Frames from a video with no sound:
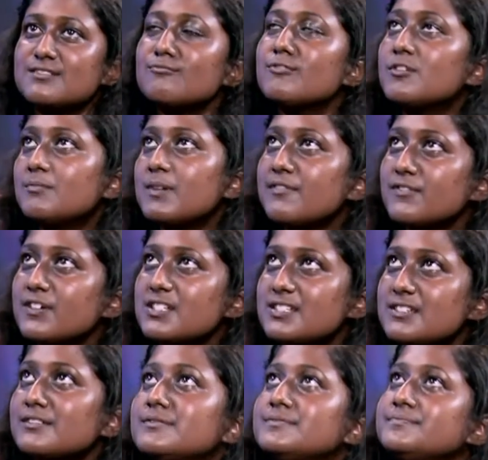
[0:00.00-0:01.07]
Well, my
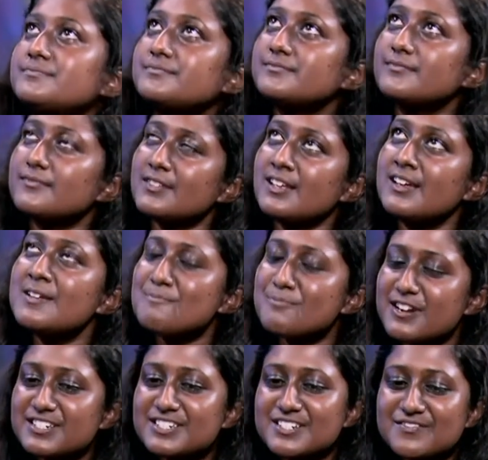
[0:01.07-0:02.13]
first
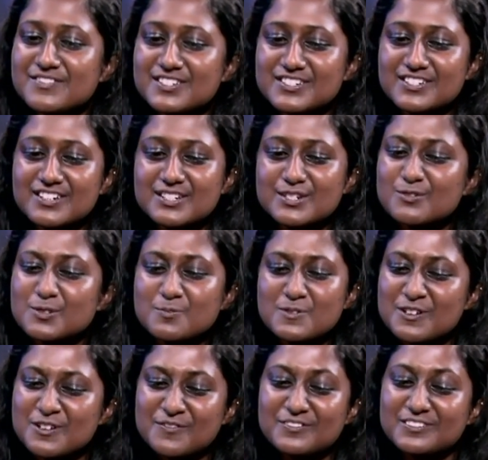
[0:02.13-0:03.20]
impression of the church, it was
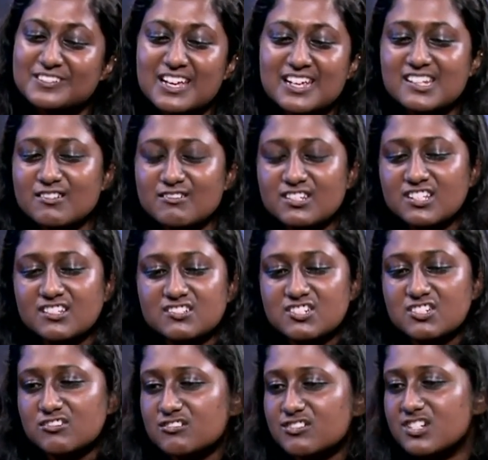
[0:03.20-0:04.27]
beautiful. Like, there were little
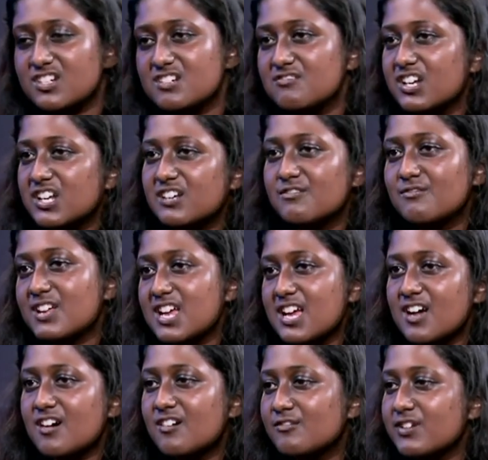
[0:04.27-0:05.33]
children running
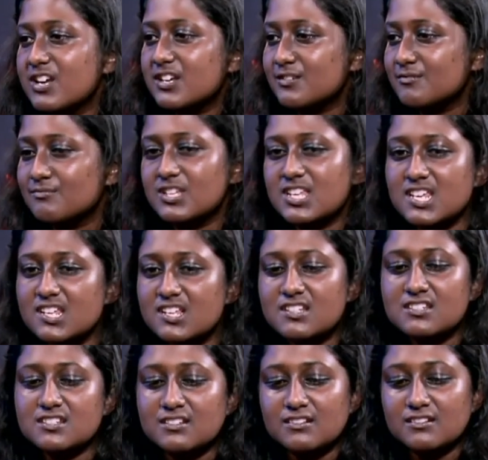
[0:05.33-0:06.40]
around, random
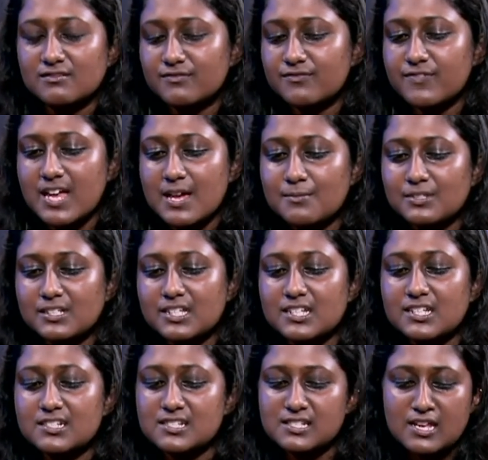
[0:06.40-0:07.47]
kids and
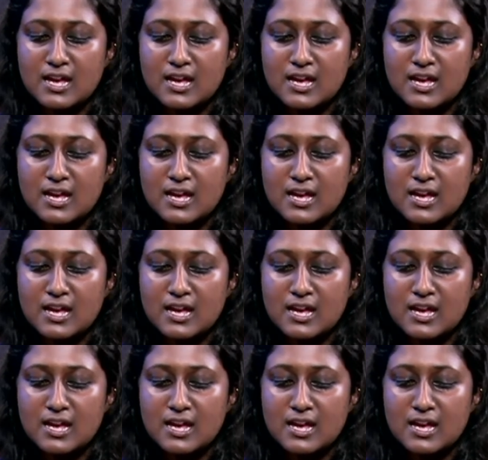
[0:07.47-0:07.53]
families.